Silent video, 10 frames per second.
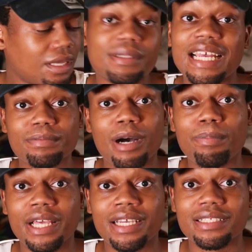That's my
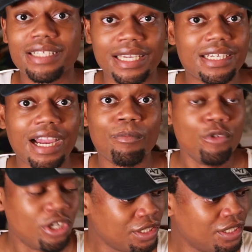plan. Like, I'm
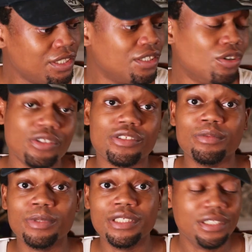really going to
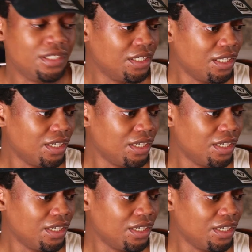be